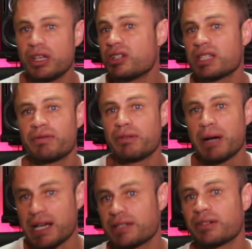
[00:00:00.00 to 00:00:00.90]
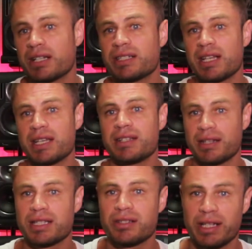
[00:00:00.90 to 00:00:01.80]
Usually for mastering engineers
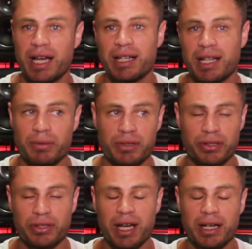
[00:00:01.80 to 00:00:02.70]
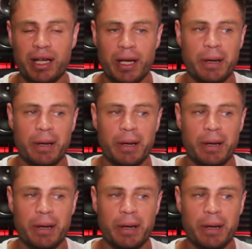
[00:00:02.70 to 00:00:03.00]
and things like that, they would do that.